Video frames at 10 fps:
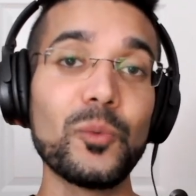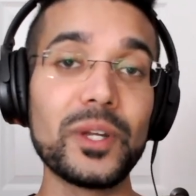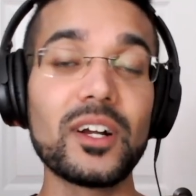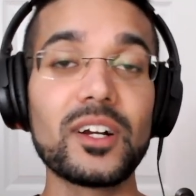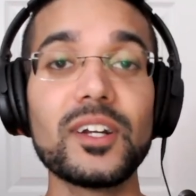
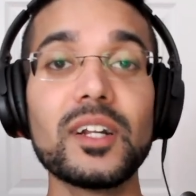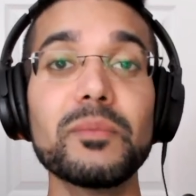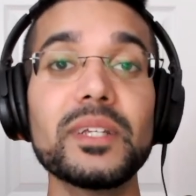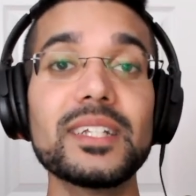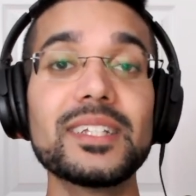We are going to
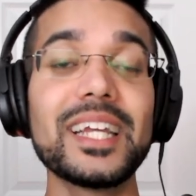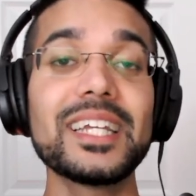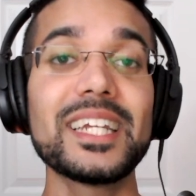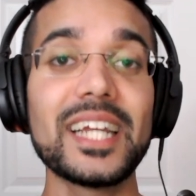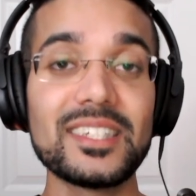be
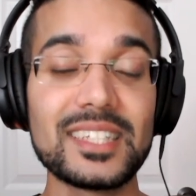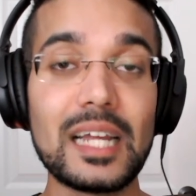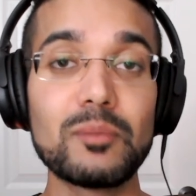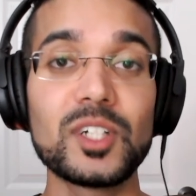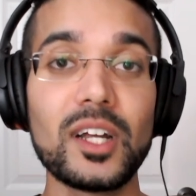taking a
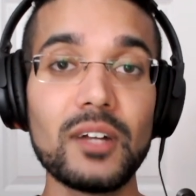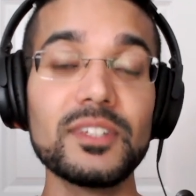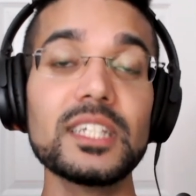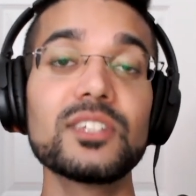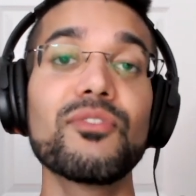snapshot of
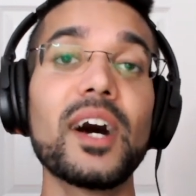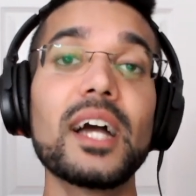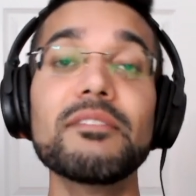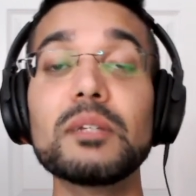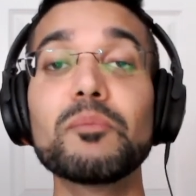these
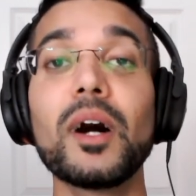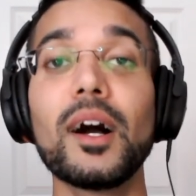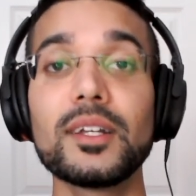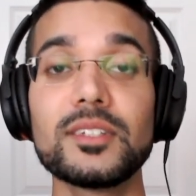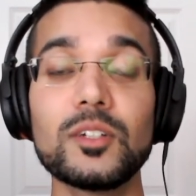five
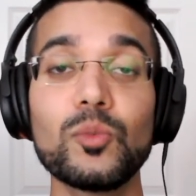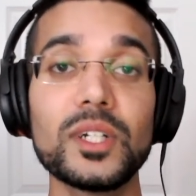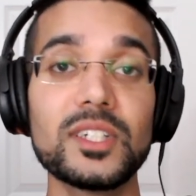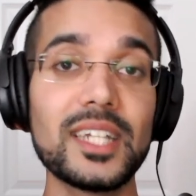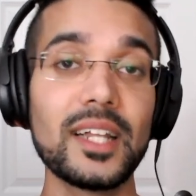epochs in
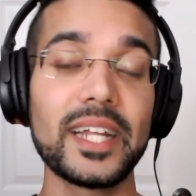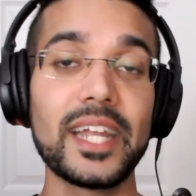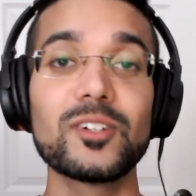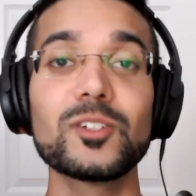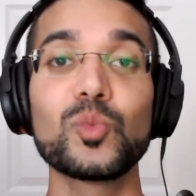which
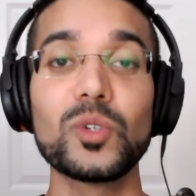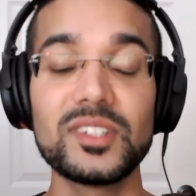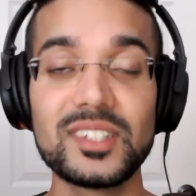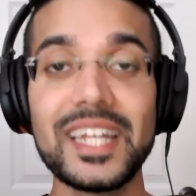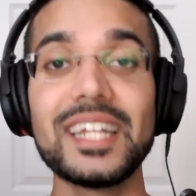delegators were
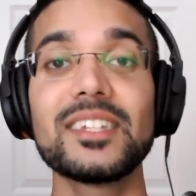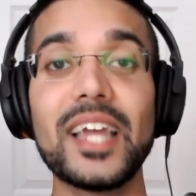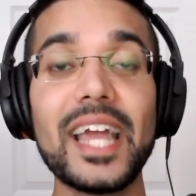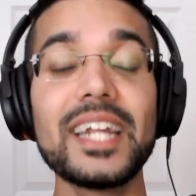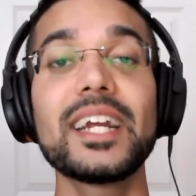staked
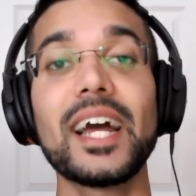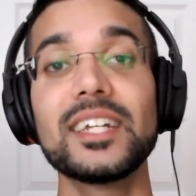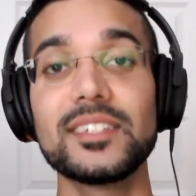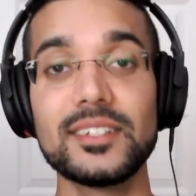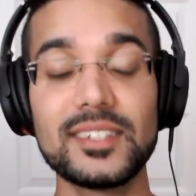to any Kaizen